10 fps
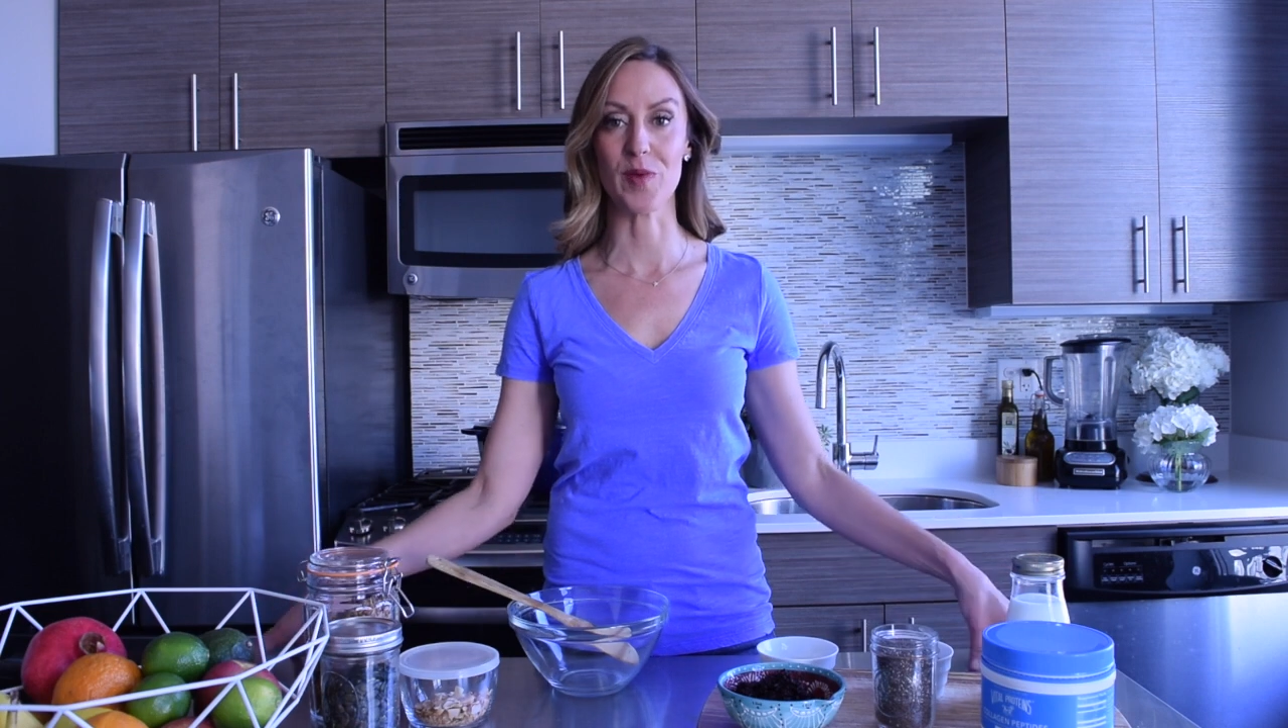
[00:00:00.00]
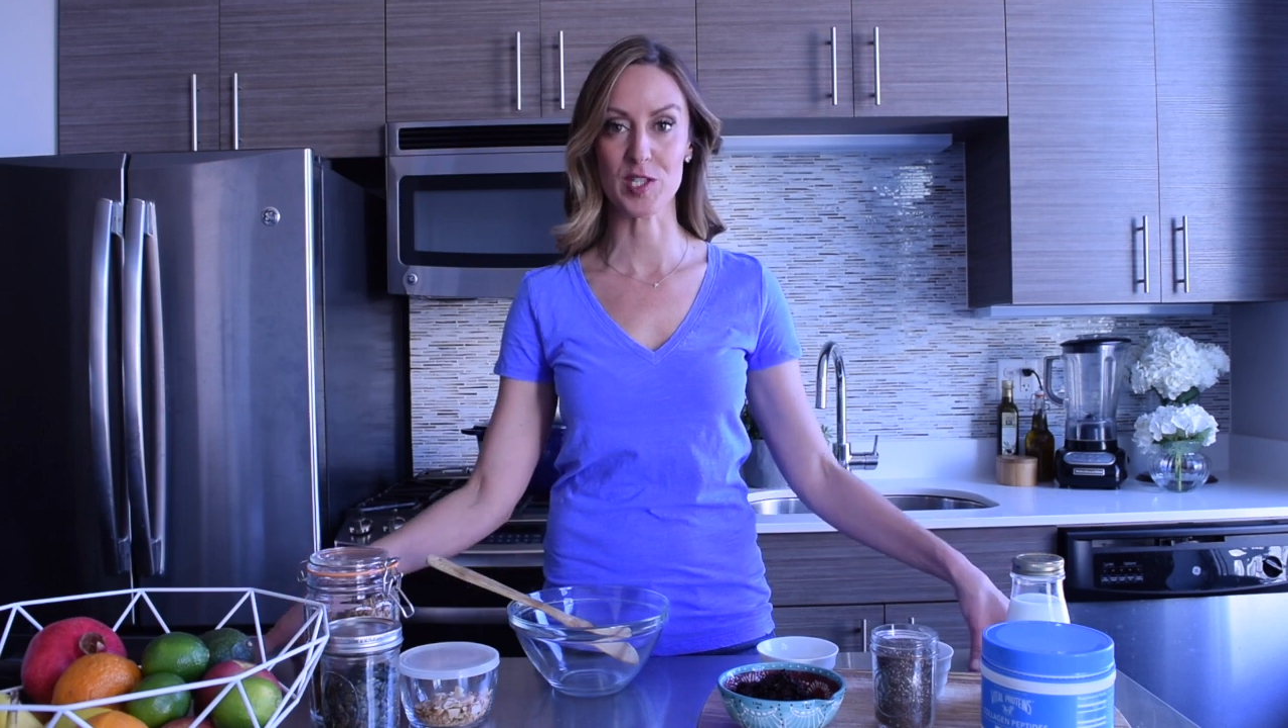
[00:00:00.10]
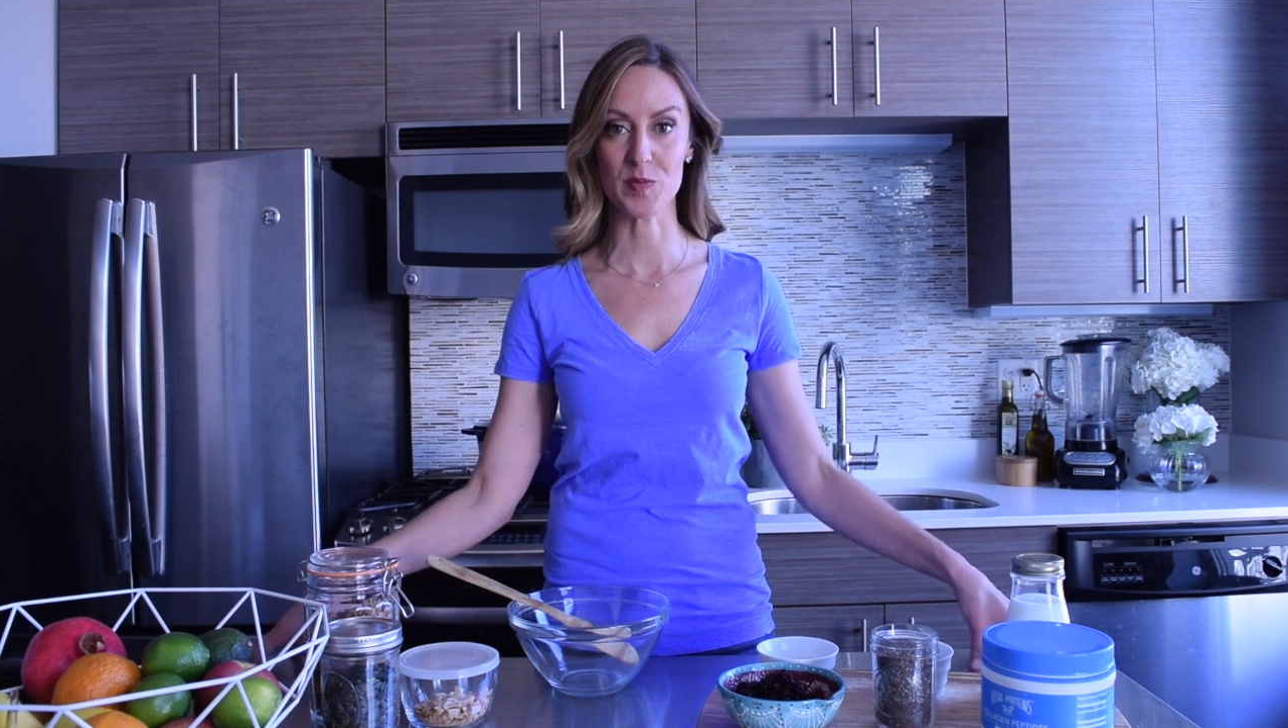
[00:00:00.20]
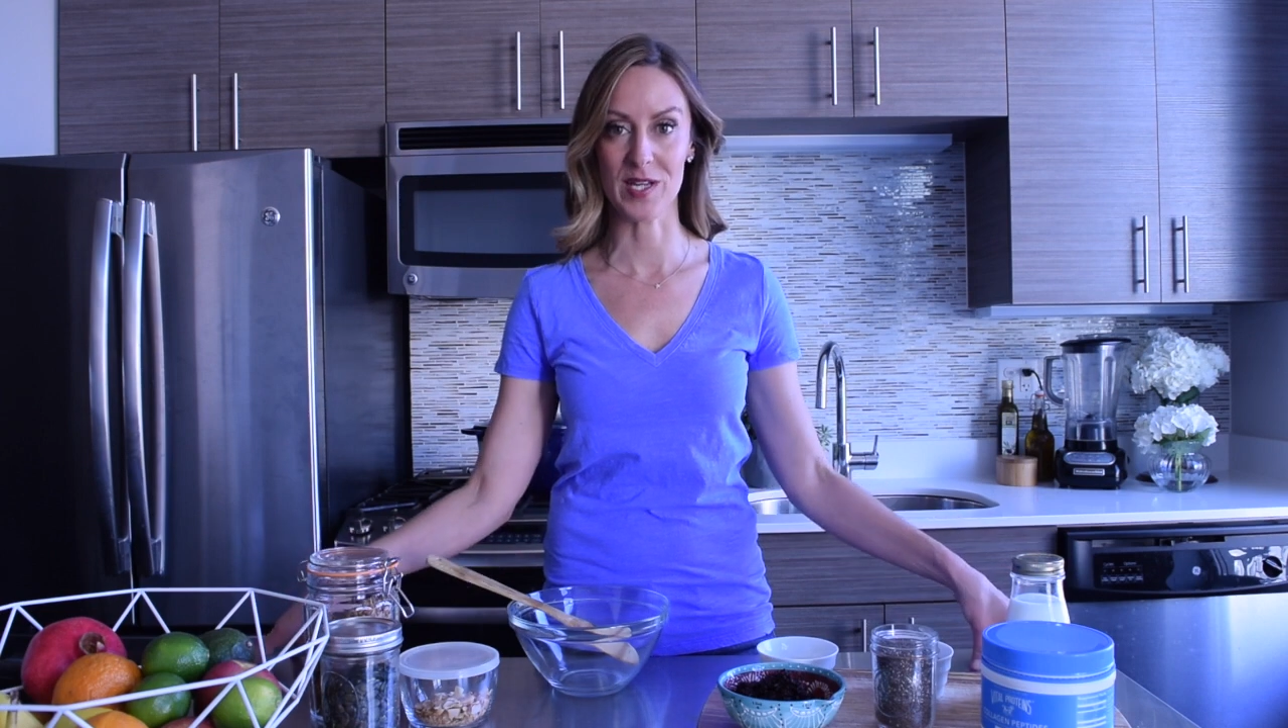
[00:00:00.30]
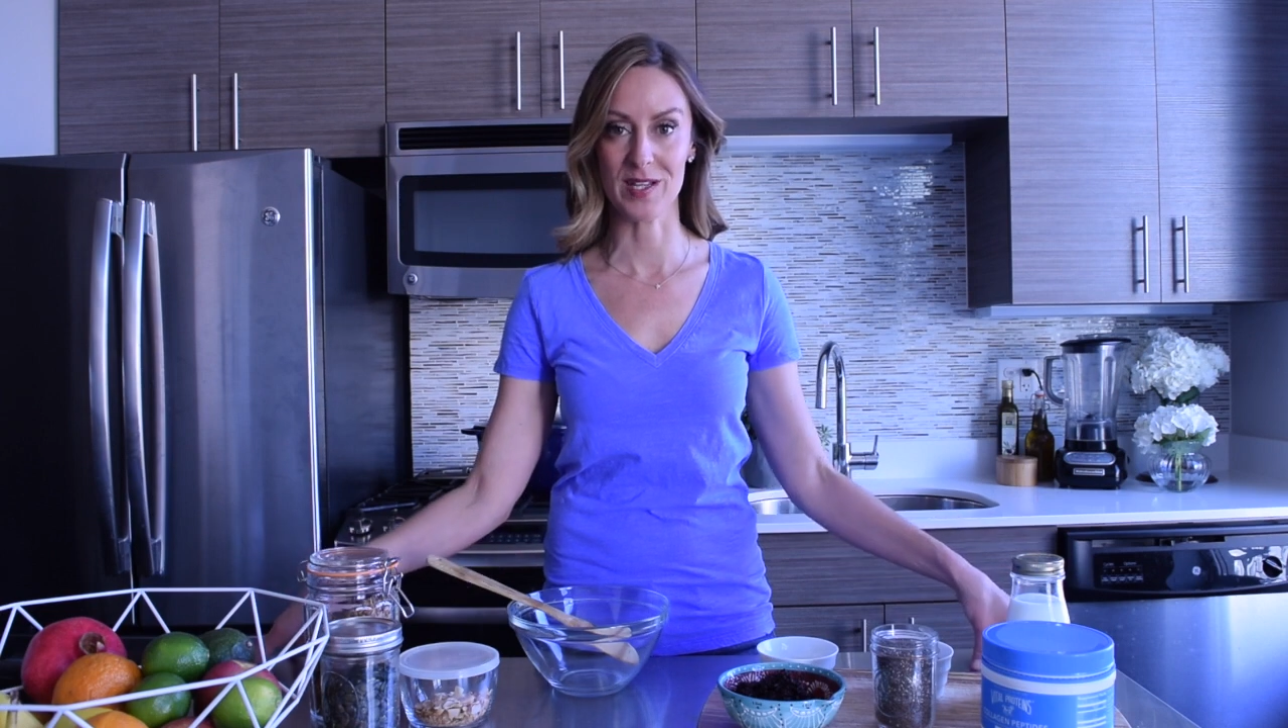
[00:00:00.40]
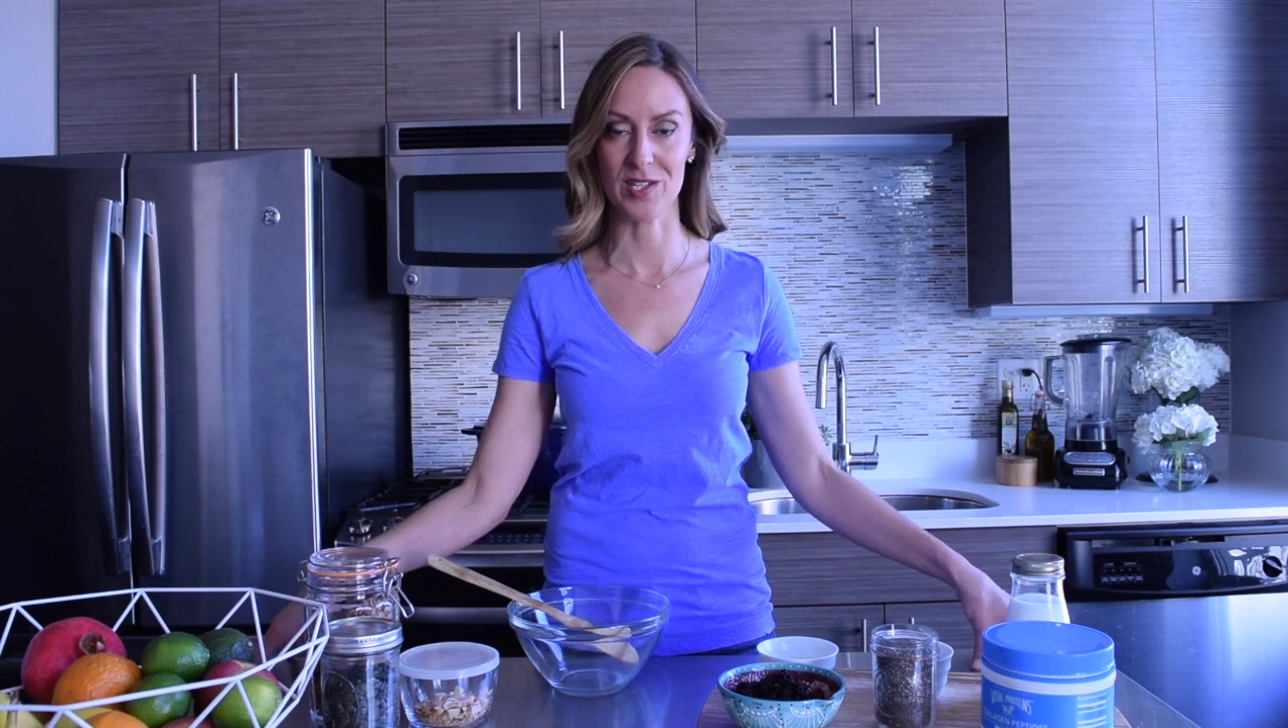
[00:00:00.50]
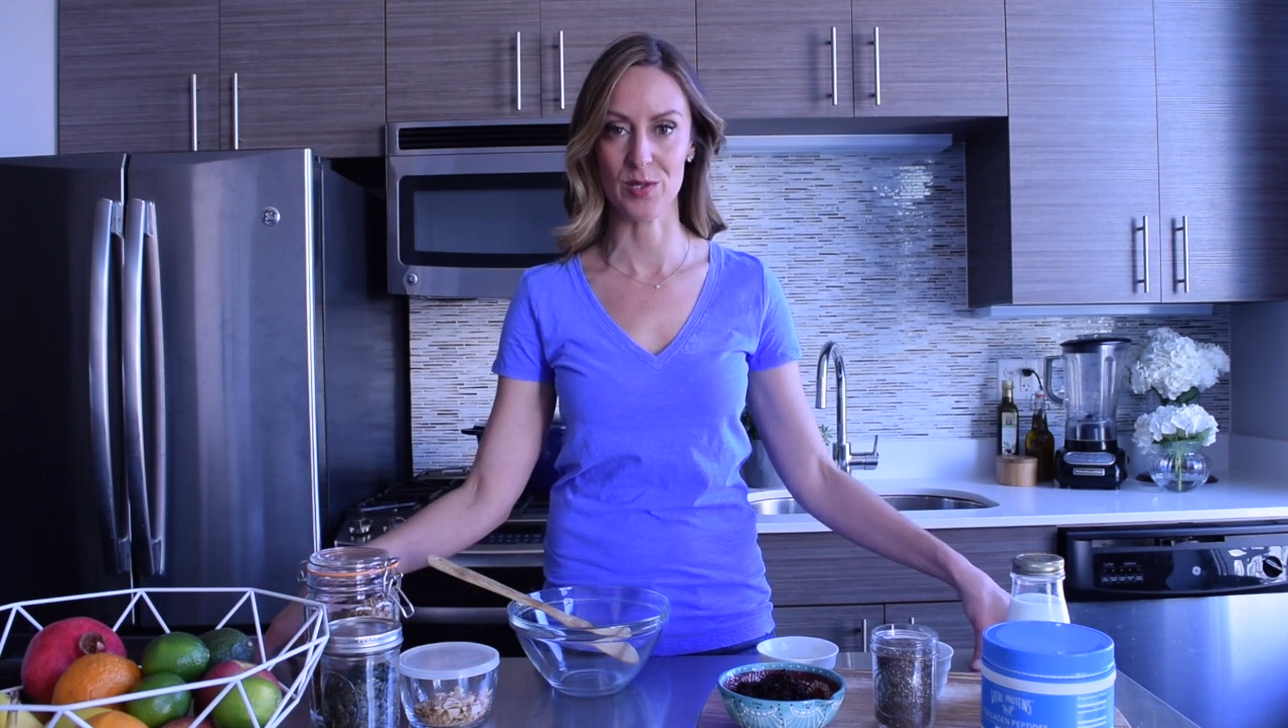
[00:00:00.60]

recipe that